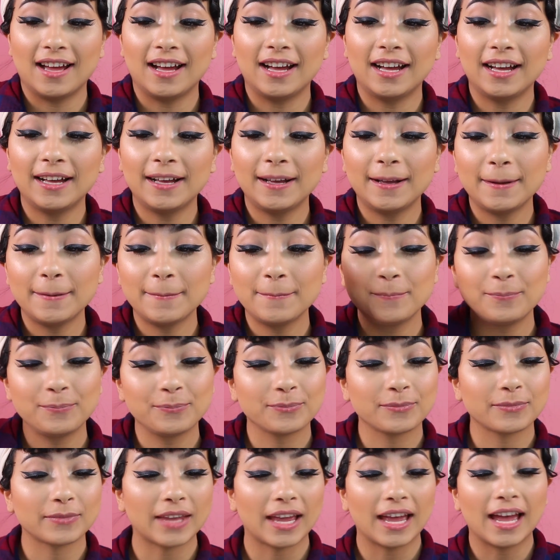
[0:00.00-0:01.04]

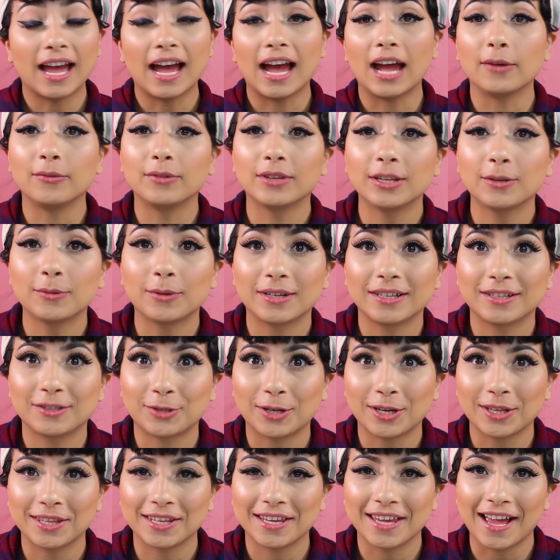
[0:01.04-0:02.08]
I really want to
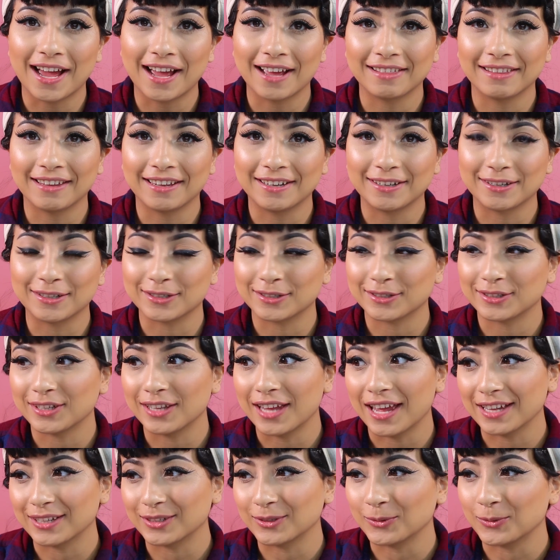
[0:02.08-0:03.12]
try the eyeliner
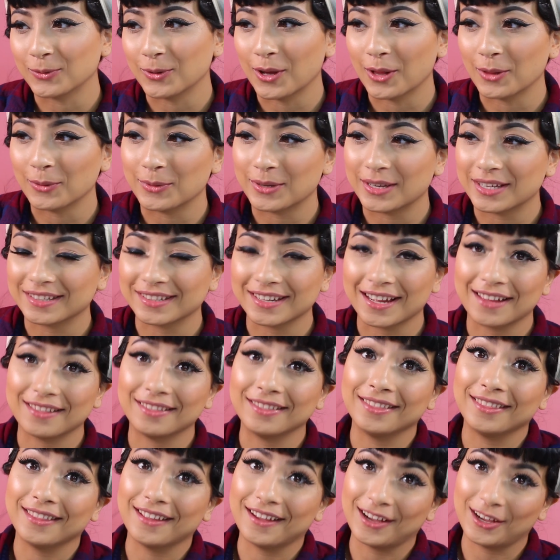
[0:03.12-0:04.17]
as well because I
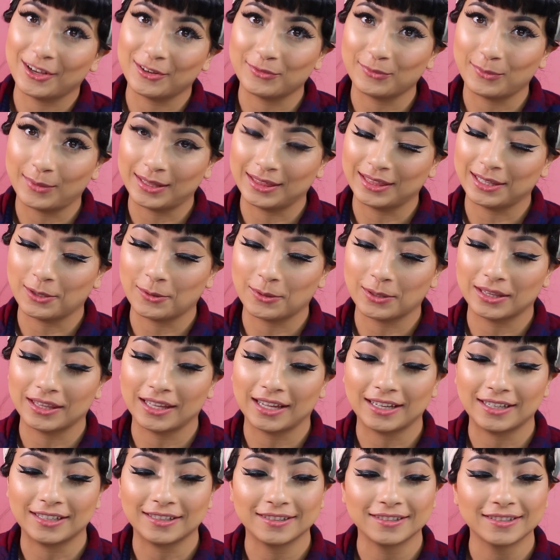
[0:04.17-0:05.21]
love my liquid
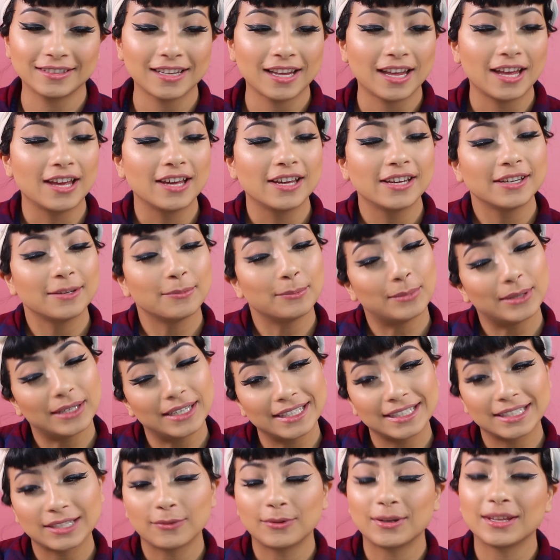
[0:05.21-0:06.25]
liners.
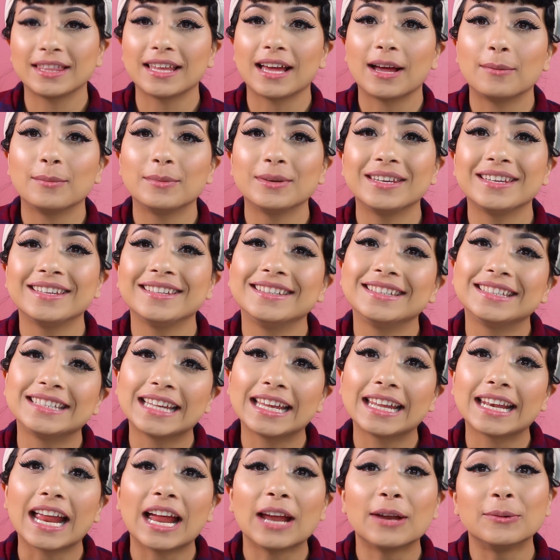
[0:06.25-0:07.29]
But with that being
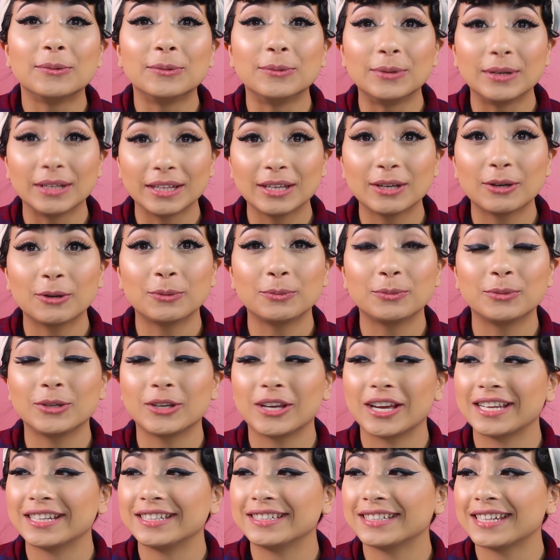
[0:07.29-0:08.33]
said, I really hope you
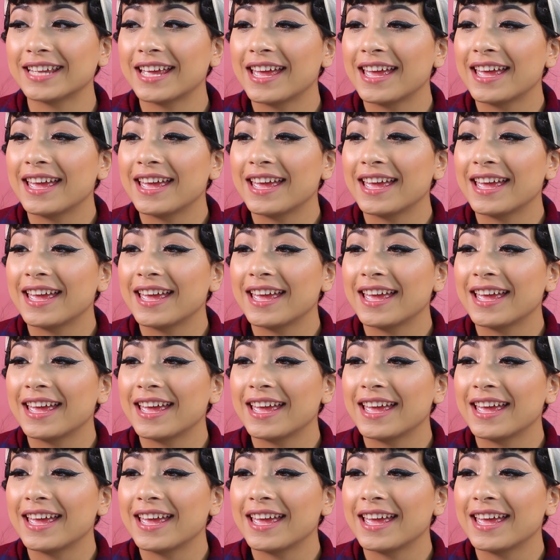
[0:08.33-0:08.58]
guys